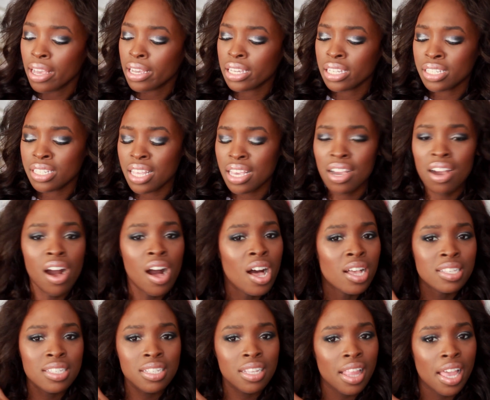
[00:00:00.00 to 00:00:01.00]
because they
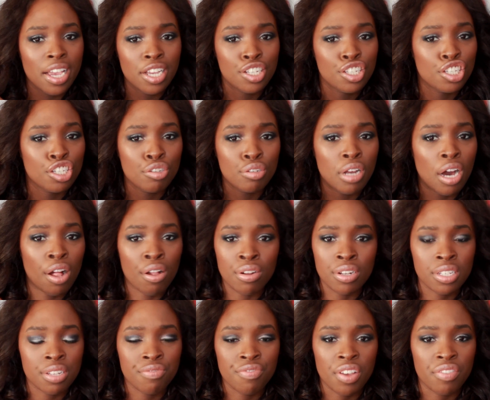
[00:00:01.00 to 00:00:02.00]
cost like two
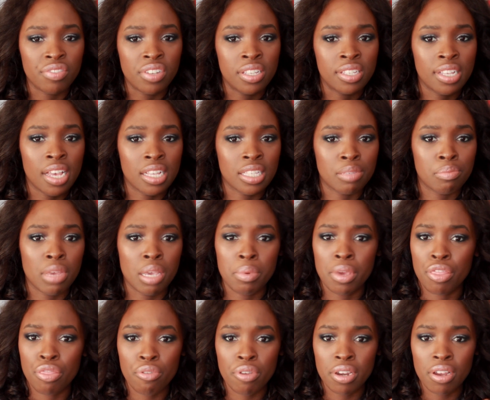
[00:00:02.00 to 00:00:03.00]
dollars and fifty cents,
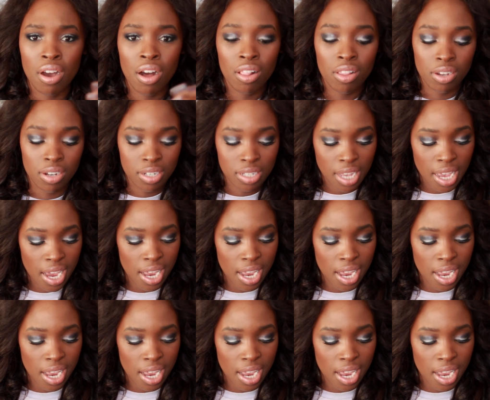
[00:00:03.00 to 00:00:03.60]
maybe three dollars.